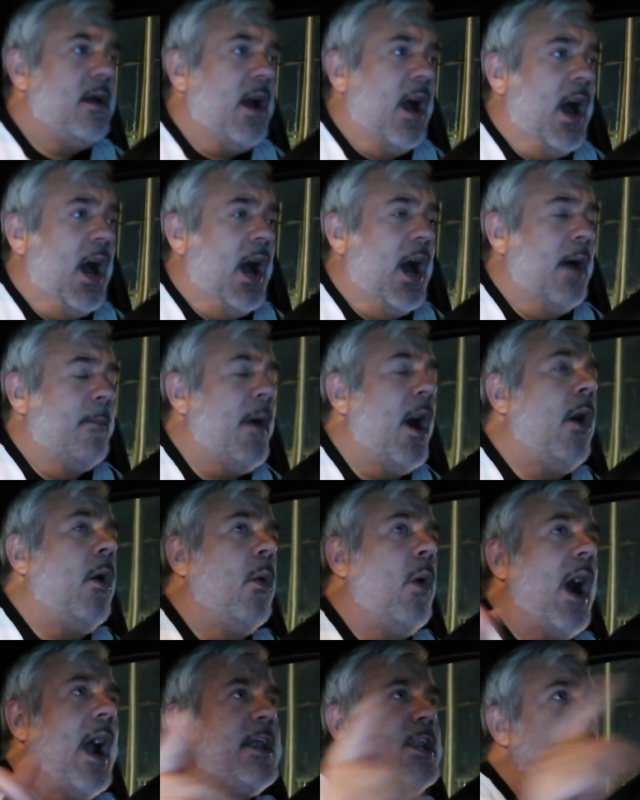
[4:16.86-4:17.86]
um,
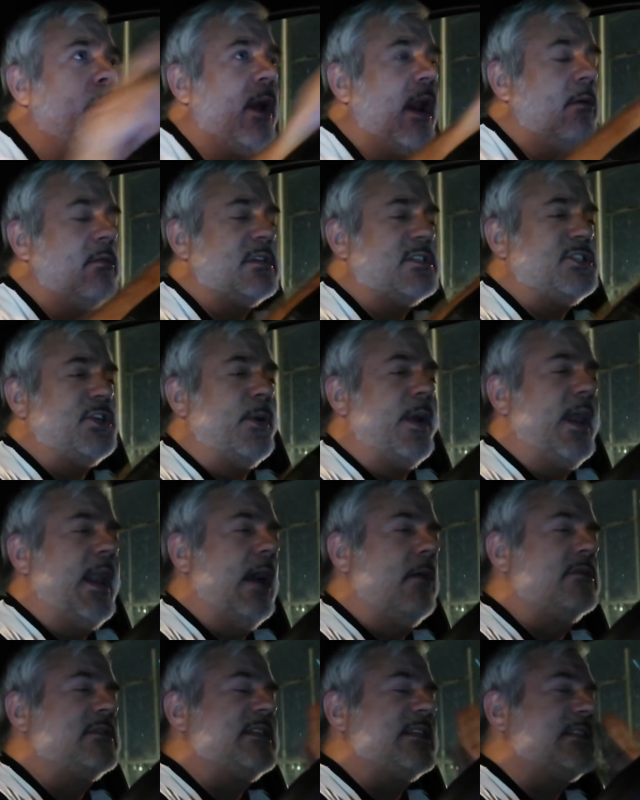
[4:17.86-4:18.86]
oh, I know what I was doing.
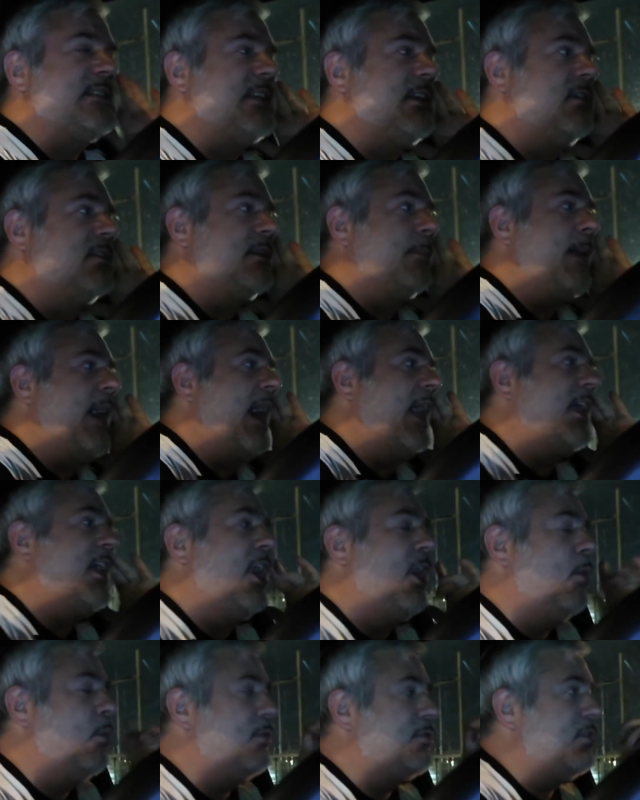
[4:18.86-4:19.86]
I was like sitting on the
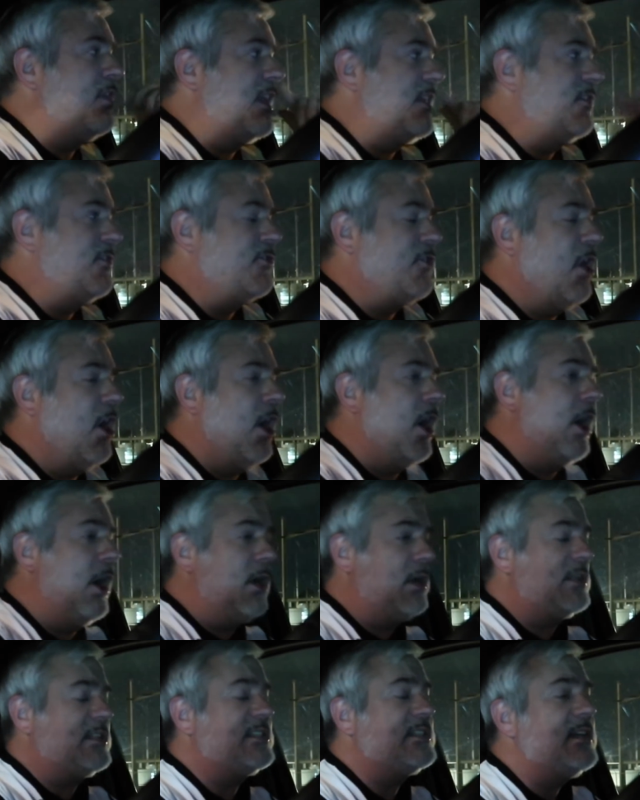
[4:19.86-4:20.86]
patio with like the
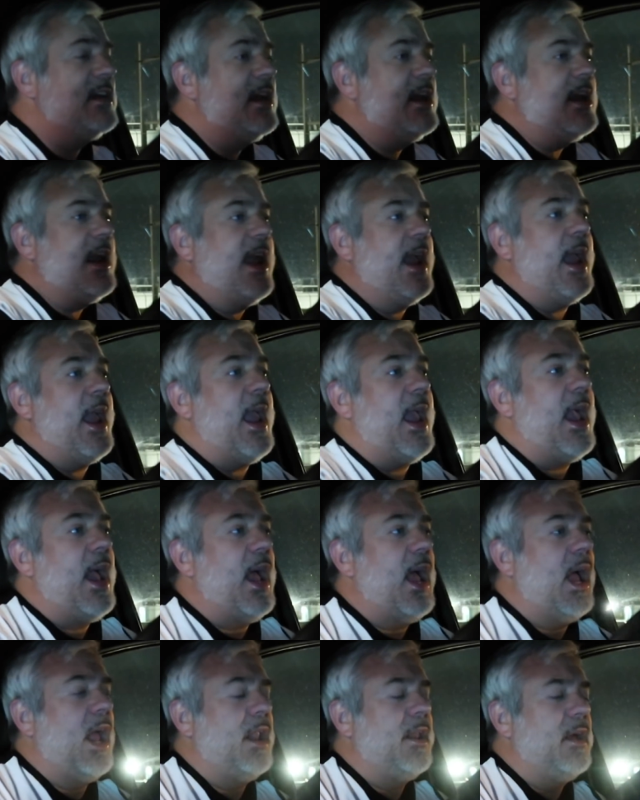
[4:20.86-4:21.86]
dogs
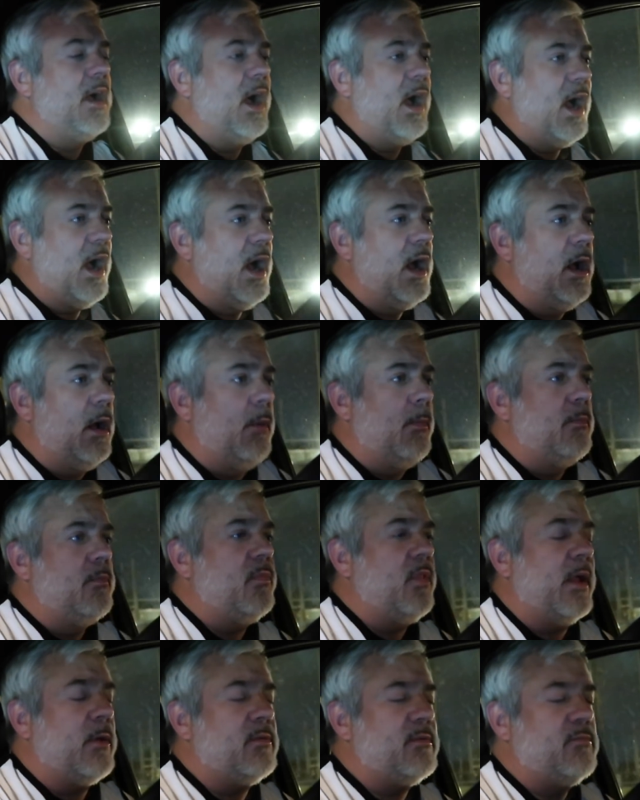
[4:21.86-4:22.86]
and
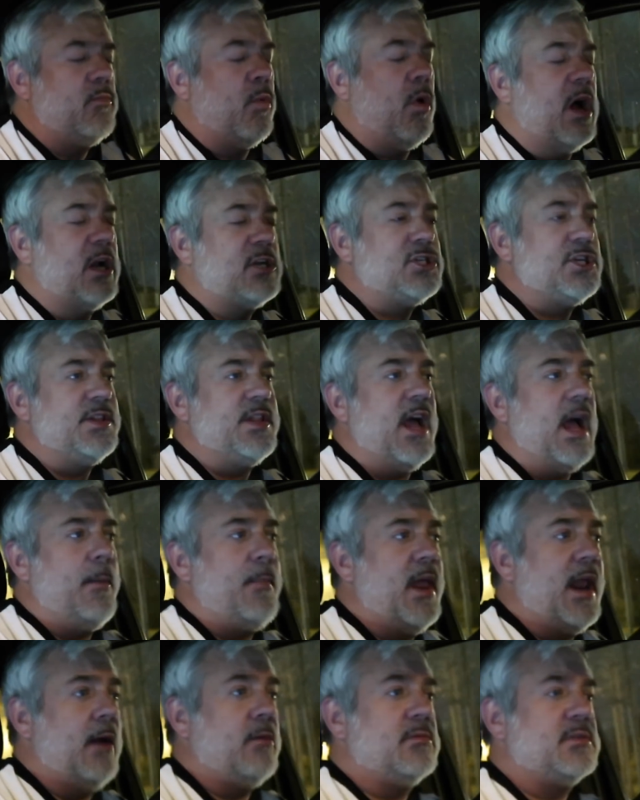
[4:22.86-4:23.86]
um, like watching
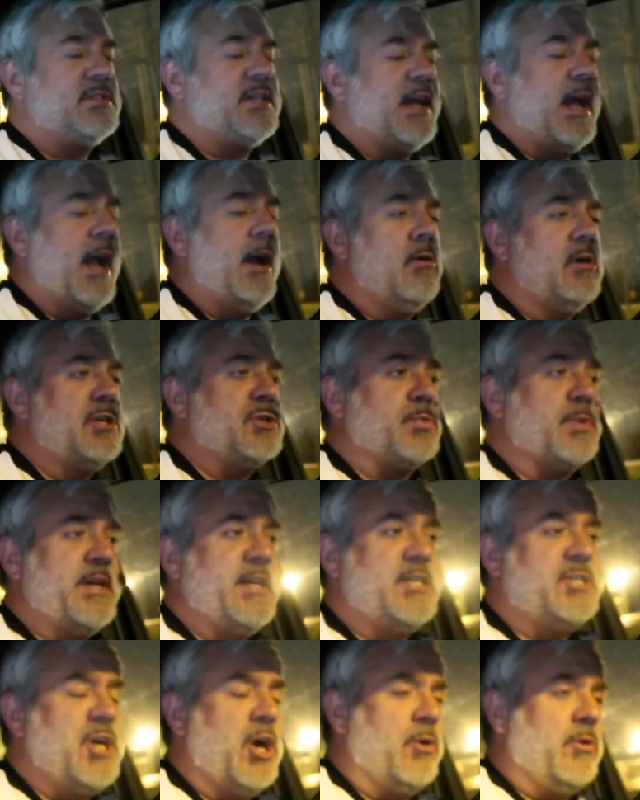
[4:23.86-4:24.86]
them. And I was like, I always
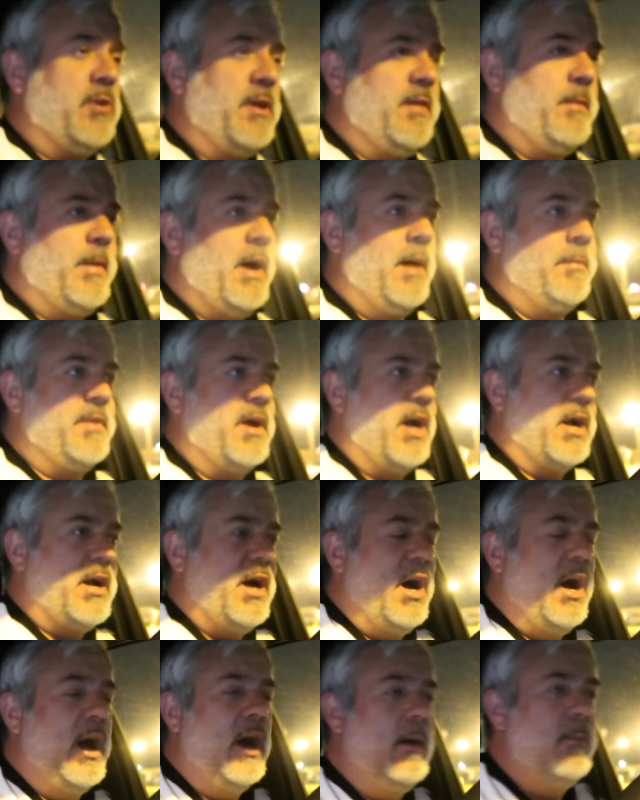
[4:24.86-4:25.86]
read
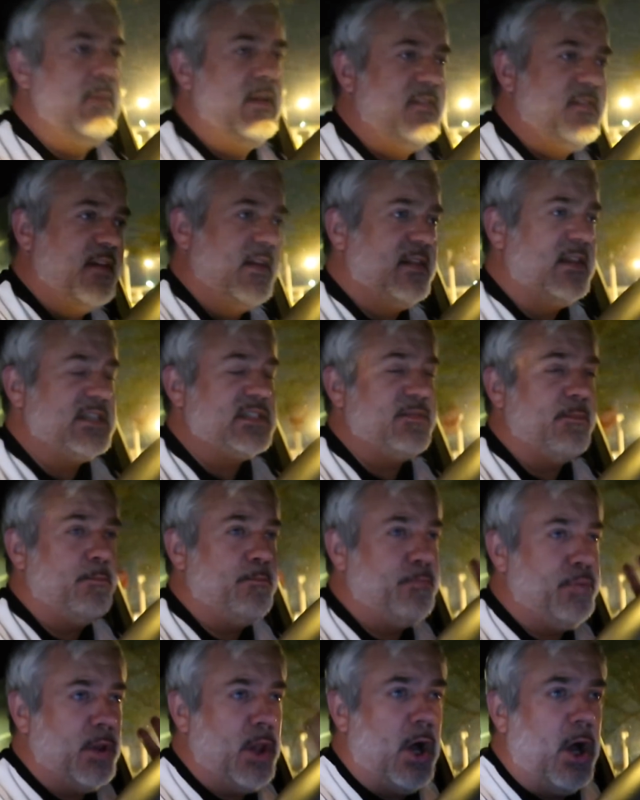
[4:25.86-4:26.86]
totallythebomb.com. It's like this
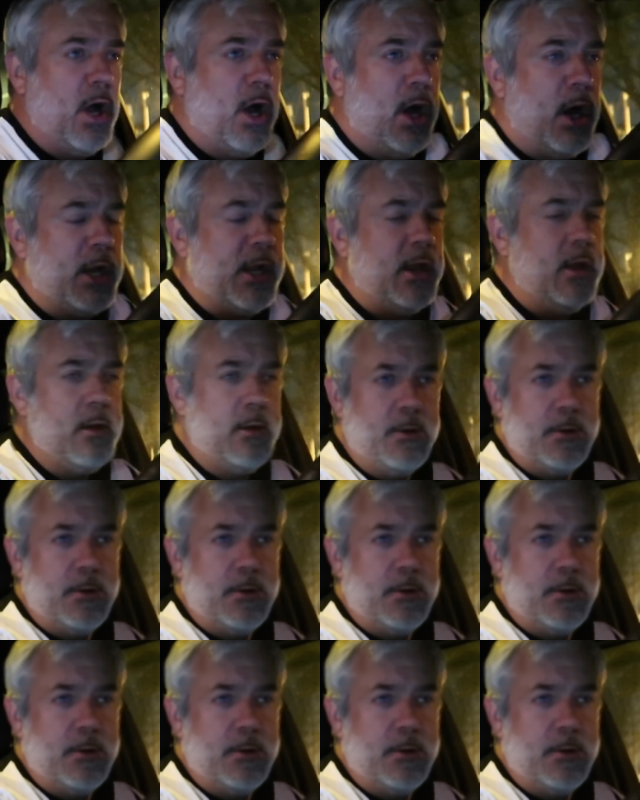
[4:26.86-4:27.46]
blog